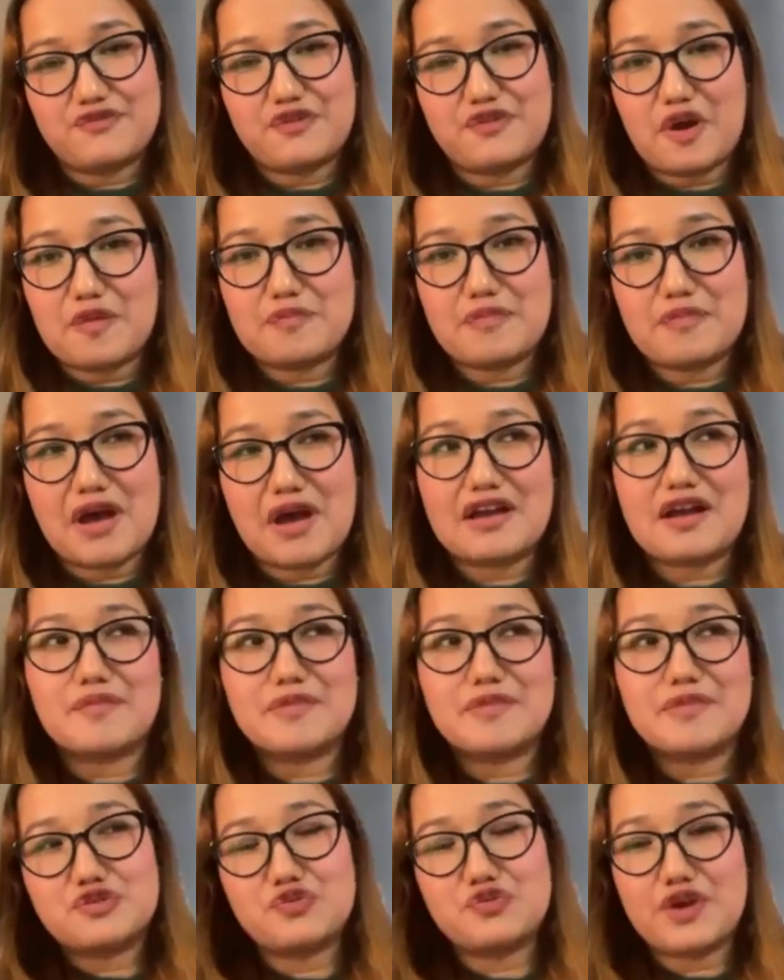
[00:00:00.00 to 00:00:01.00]
from
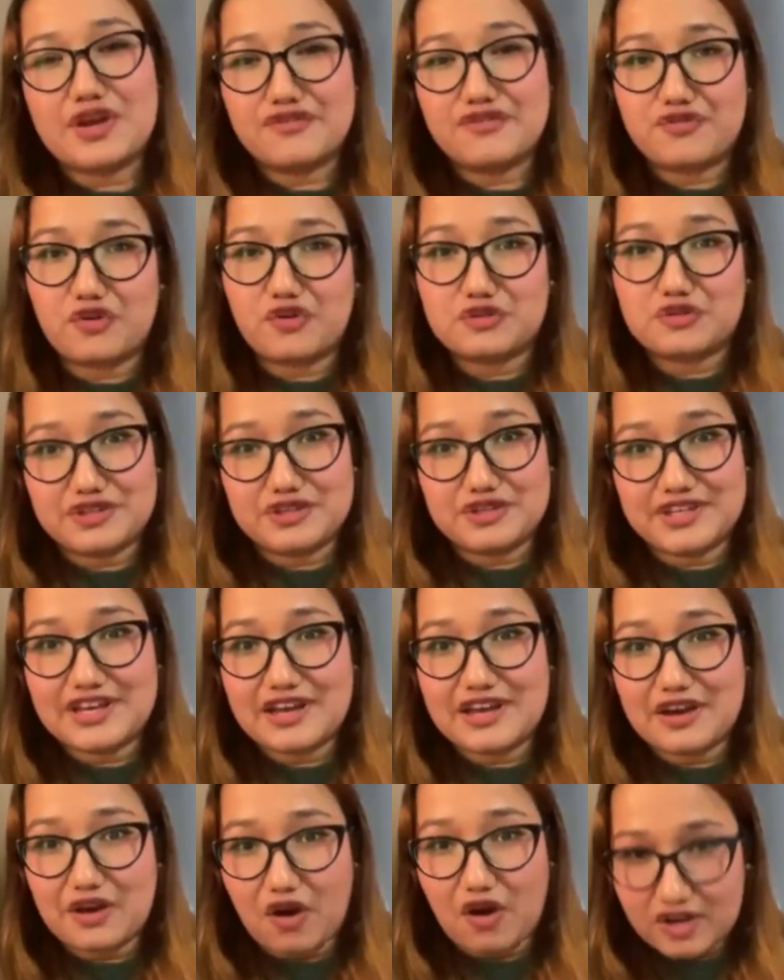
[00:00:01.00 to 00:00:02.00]
coming to and fro to the
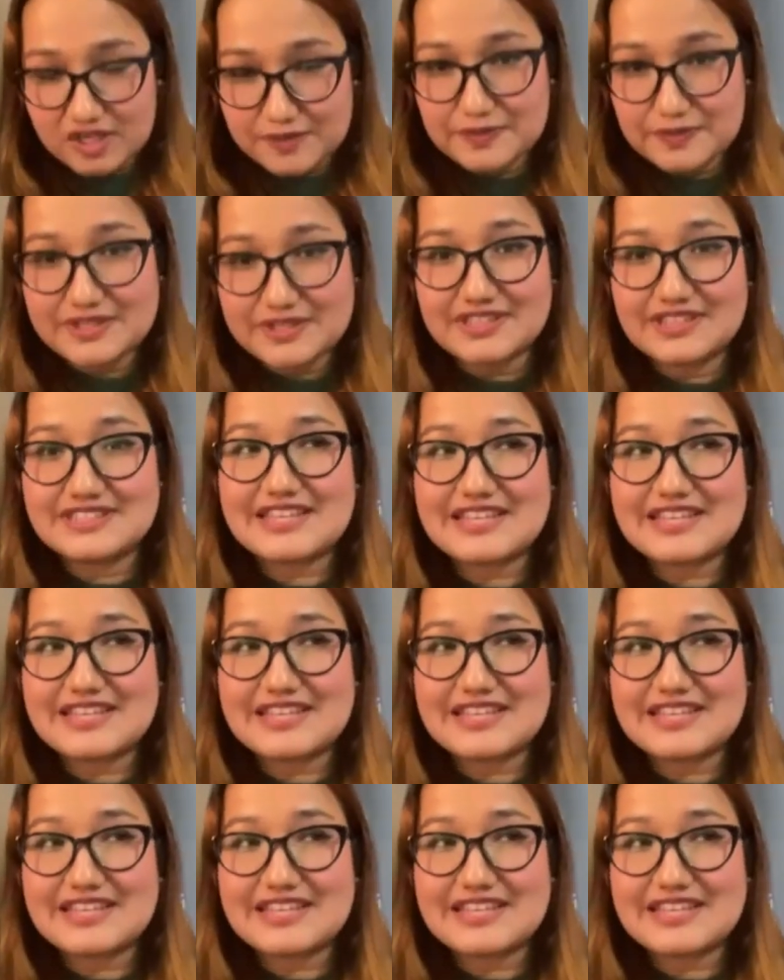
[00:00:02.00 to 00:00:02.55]
hospital